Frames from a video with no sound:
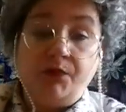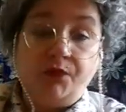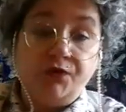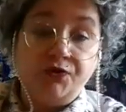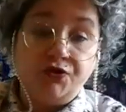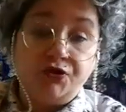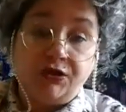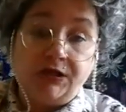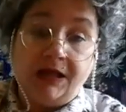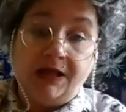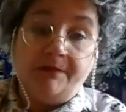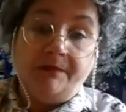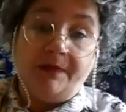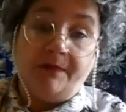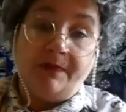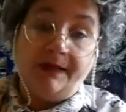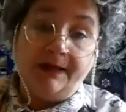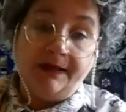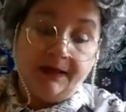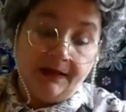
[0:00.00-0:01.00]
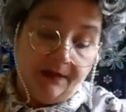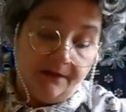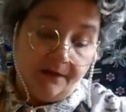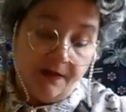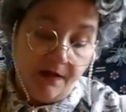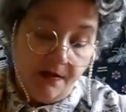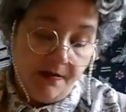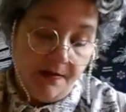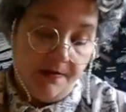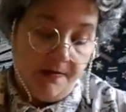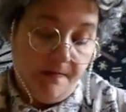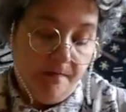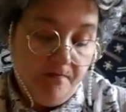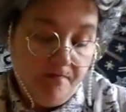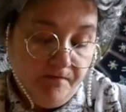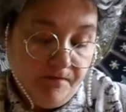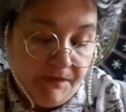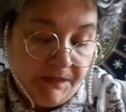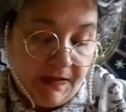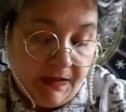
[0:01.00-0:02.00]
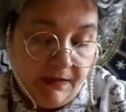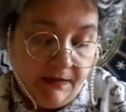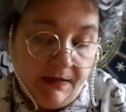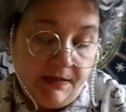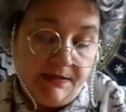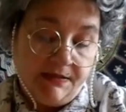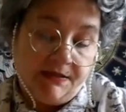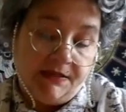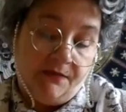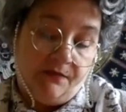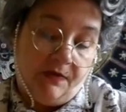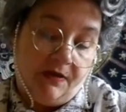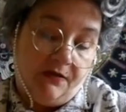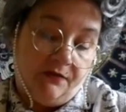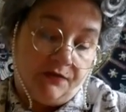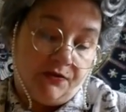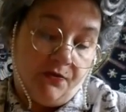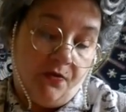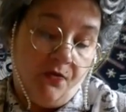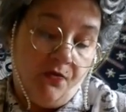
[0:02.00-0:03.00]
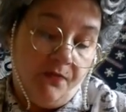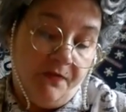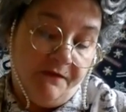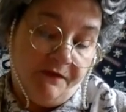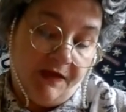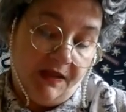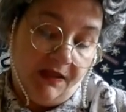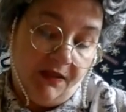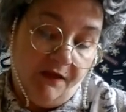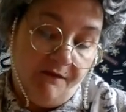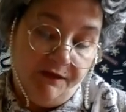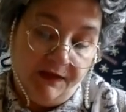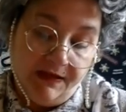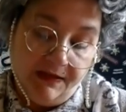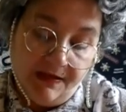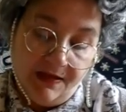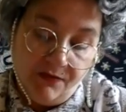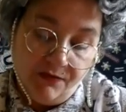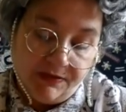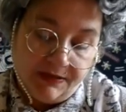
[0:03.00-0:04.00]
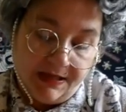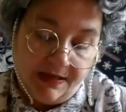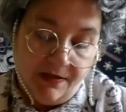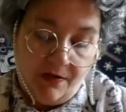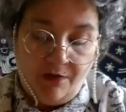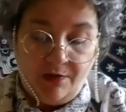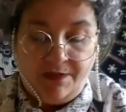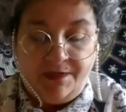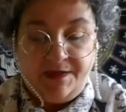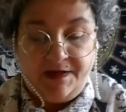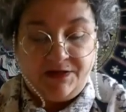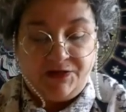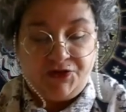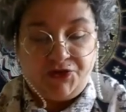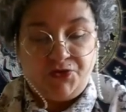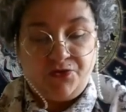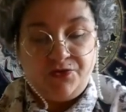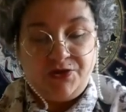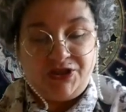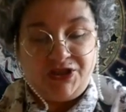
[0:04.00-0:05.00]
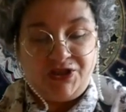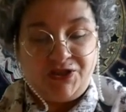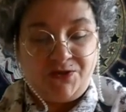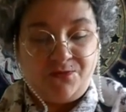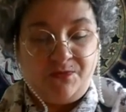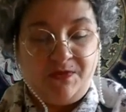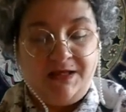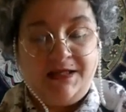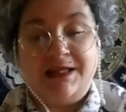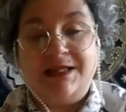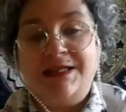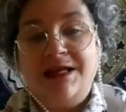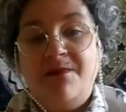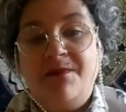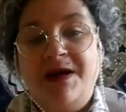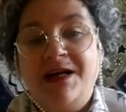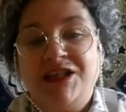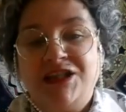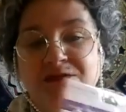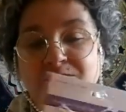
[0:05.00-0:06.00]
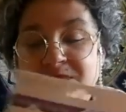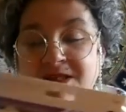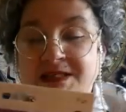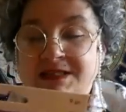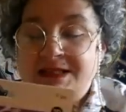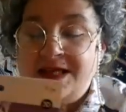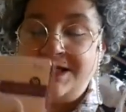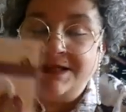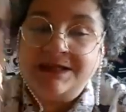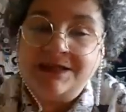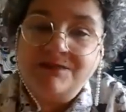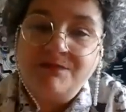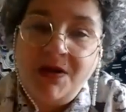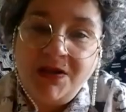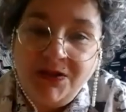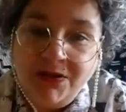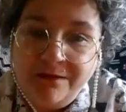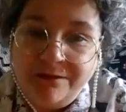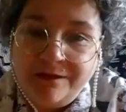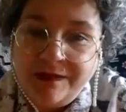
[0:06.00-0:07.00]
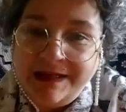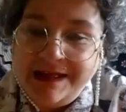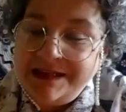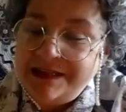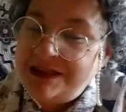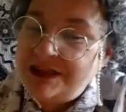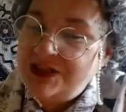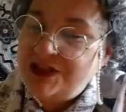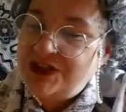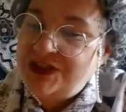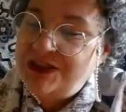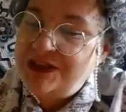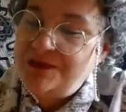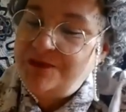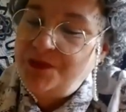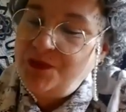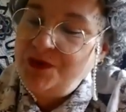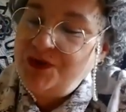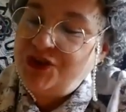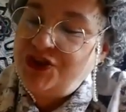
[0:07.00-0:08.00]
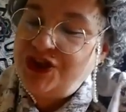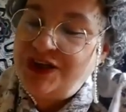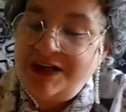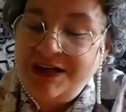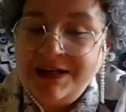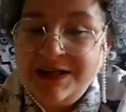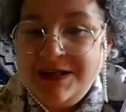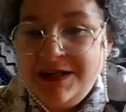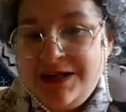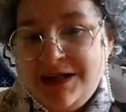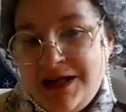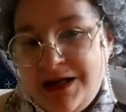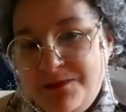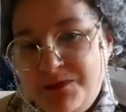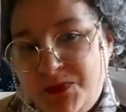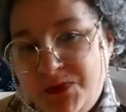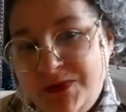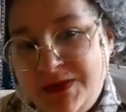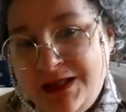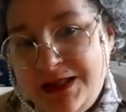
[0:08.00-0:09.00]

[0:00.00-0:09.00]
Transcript: put straight in my bag like that. Let's see what else. Oh, we've got lovely little tips. Oh, they're so sweet. Can you imagine me sending my love letters to the butcher and putting